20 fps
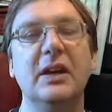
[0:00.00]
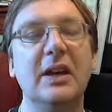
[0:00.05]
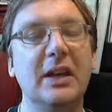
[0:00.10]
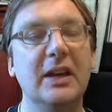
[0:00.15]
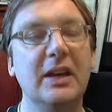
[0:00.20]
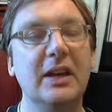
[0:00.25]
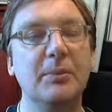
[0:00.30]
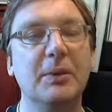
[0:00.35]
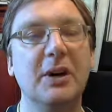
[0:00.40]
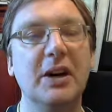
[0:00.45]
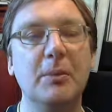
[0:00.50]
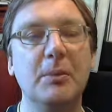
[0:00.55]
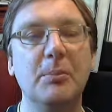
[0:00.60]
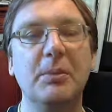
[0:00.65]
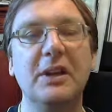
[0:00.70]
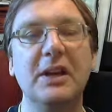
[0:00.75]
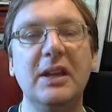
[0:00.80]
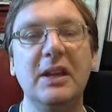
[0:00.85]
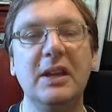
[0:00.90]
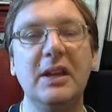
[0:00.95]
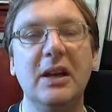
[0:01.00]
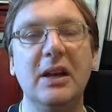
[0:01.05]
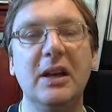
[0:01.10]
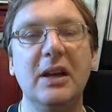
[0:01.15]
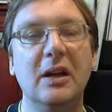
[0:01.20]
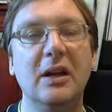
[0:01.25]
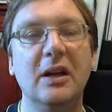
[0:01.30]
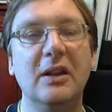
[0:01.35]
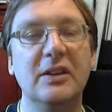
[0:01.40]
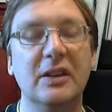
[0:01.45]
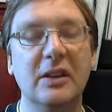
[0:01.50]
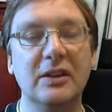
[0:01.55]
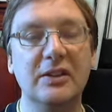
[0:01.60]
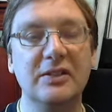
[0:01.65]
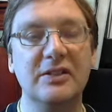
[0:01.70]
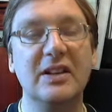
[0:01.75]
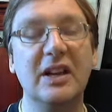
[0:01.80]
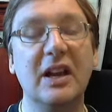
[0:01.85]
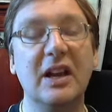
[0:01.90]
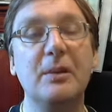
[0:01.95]
It might be a
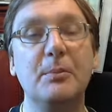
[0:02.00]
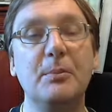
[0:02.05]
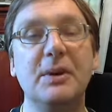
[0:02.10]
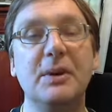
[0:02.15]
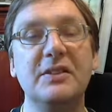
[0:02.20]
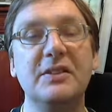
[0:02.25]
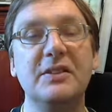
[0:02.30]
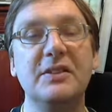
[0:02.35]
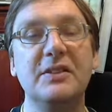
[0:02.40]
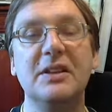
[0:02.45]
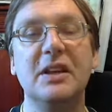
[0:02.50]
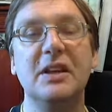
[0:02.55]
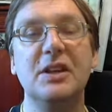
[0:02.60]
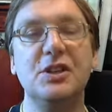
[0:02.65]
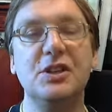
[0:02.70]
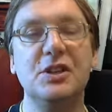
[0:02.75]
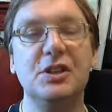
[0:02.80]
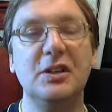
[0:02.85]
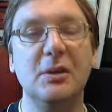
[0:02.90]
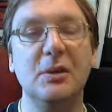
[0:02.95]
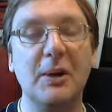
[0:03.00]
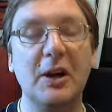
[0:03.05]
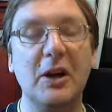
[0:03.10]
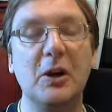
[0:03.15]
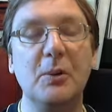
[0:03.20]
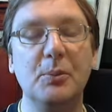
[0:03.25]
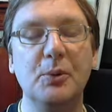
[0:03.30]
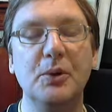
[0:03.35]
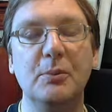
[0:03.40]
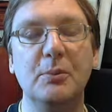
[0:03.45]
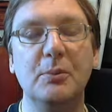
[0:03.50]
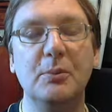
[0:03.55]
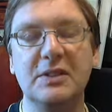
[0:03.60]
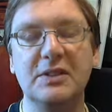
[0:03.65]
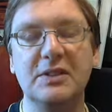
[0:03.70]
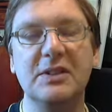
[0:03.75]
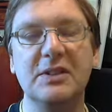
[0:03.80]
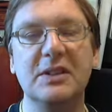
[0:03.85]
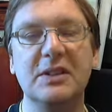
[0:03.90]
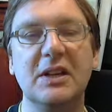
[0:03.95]
slide presentation, a PowerPoint
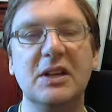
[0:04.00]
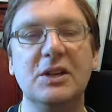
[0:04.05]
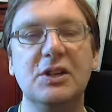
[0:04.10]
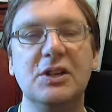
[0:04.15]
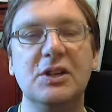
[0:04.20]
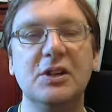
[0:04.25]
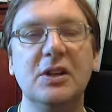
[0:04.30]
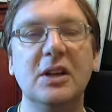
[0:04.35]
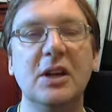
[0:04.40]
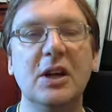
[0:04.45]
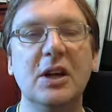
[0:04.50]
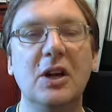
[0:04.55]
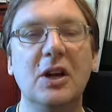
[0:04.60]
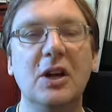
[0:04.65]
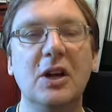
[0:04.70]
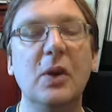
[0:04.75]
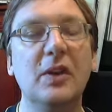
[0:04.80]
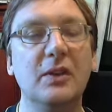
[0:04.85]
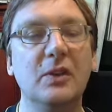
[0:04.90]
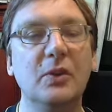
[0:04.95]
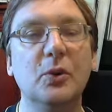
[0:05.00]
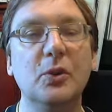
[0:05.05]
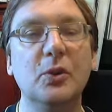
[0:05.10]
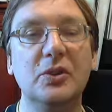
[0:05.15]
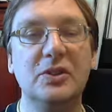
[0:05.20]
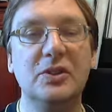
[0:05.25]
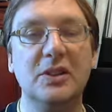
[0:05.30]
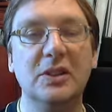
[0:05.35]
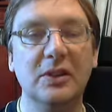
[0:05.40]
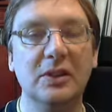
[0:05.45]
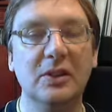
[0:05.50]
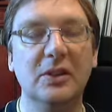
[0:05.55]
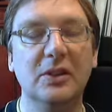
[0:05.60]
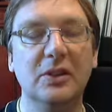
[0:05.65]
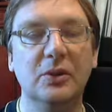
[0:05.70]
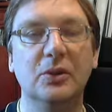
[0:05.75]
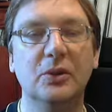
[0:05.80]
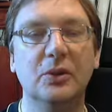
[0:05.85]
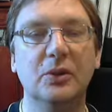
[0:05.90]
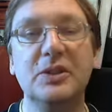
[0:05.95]
presentation with an
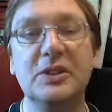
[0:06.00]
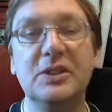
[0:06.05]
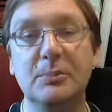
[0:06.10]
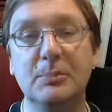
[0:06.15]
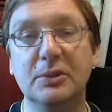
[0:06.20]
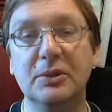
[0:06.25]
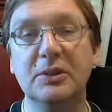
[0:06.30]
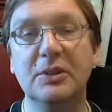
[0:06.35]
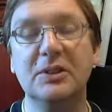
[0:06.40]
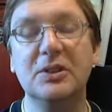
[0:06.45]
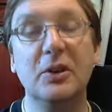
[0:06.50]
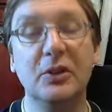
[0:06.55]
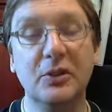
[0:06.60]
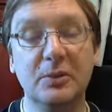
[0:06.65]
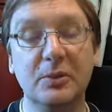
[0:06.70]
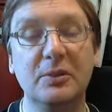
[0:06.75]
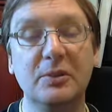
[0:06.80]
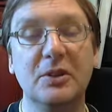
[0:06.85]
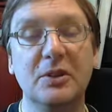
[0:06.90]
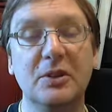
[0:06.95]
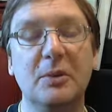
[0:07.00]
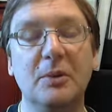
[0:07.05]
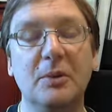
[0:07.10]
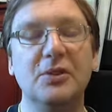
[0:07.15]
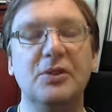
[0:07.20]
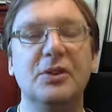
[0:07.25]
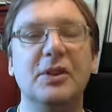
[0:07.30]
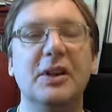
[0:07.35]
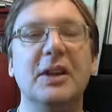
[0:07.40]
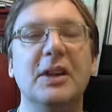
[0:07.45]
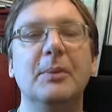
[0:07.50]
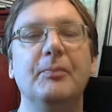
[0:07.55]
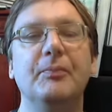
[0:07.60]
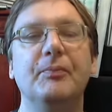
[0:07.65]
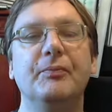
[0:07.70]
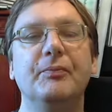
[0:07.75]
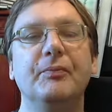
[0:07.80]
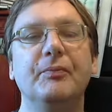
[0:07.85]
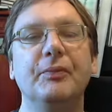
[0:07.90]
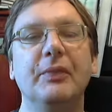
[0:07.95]
audible commentary.
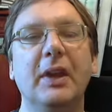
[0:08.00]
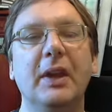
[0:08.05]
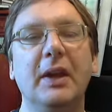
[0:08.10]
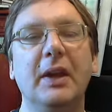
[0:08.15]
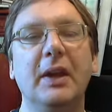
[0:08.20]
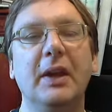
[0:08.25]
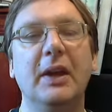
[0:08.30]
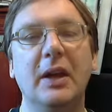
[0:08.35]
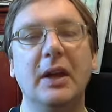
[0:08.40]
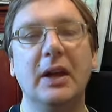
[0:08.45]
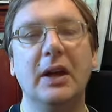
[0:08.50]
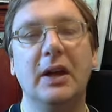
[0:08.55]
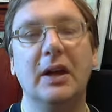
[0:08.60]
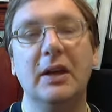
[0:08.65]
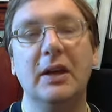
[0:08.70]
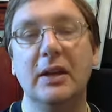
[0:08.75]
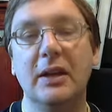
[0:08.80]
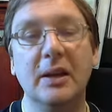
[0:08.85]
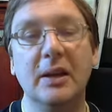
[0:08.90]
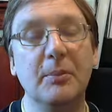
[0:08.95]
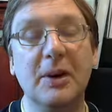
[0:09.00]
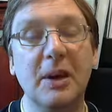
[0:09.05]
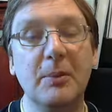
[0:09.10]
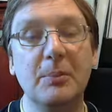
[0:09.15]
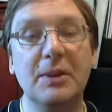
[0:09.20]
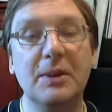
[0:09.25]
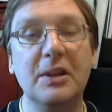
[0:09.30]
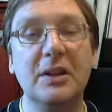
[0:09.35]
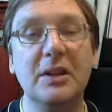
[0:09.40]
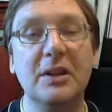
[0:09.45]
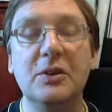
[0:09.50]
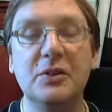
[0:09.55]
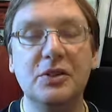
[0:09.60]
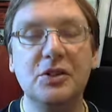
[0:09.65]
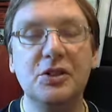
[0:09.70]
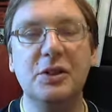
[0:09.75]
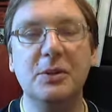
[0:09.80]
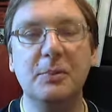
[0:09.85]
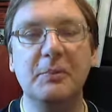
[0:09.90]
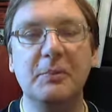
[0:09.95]
It might be a
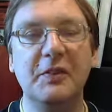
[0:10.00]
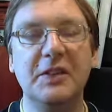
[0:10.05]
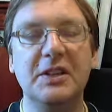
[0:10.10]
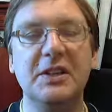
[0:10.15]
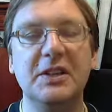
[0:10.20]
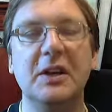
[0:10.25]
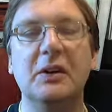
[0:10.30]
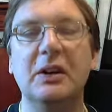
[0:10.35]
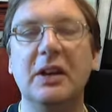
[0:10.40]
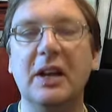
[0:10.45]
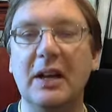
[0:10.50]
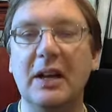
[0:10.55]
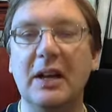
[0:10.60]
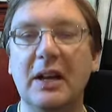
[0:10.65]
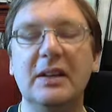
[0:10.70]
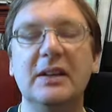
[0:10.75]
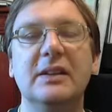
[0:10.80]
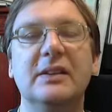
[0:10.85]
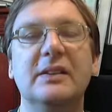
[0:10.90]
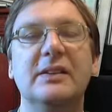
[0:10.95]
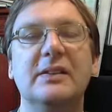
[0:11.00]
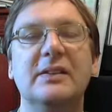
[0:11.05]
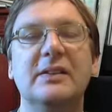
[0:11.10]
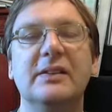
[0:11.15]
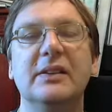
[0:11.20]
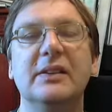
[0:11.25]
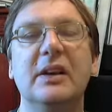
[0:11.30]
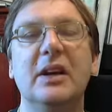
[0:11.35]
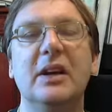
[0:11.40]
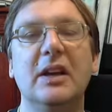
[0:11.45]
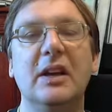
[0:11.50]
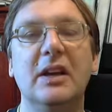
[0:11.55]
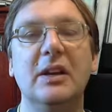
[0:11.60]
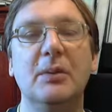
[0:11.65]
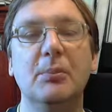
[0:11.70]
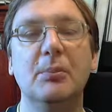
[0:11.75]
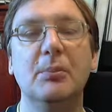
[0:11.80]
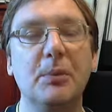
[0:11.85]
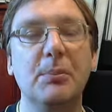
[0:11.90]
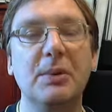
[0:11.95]
YouTube video like this. It
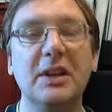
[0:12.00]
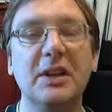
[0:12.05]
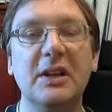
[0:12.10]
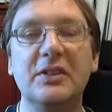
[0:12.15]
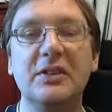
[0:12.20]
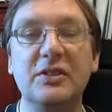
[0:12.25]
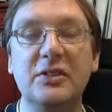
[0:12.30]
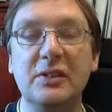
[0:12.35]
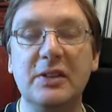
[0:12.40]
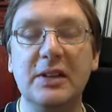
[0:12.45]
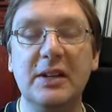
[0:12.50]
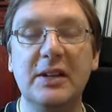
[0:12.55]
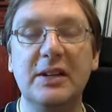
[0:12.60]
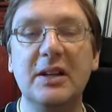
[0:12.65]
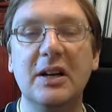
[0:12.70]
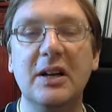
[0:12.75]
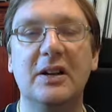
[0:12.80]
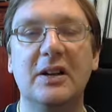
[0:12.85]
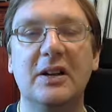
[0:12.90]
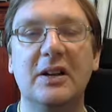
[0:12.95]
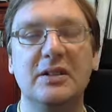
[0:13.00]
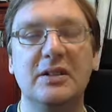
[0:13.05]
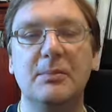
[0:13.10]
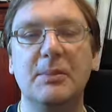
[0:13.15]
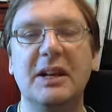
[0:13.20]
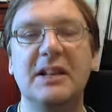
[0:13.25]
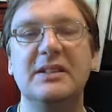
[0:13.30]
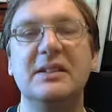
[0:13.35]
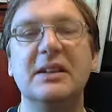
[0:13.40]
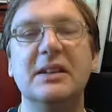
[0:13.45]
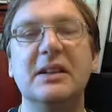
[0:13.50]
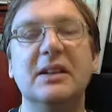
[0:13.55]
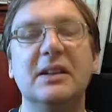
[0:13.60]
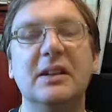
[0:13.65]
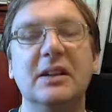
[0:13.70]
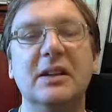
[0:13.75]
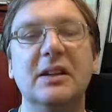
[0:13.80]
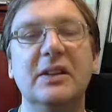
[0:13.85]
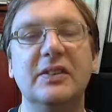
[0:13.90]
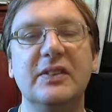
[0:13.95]
might be a screencast-o-matic
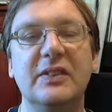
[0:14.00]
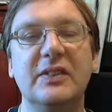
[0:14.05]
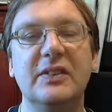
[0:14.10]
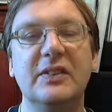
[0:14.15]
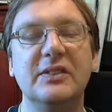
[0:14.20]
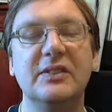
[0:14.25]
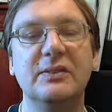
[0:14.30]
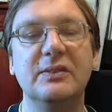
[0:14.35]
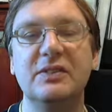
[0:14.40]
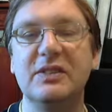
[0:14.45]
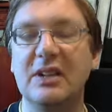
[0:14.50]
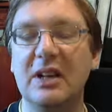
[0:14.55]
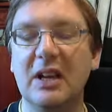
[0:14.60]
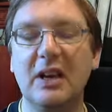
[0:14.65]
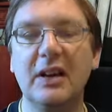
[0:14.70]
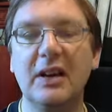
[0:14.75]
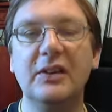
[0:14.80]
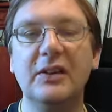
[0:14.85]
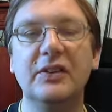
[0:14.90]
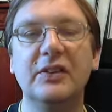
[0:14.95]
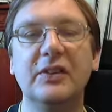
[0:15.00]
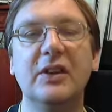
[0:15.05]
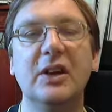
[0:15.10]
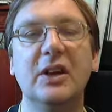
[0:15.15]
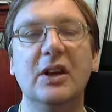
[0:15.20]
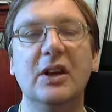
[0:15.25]
set of slides,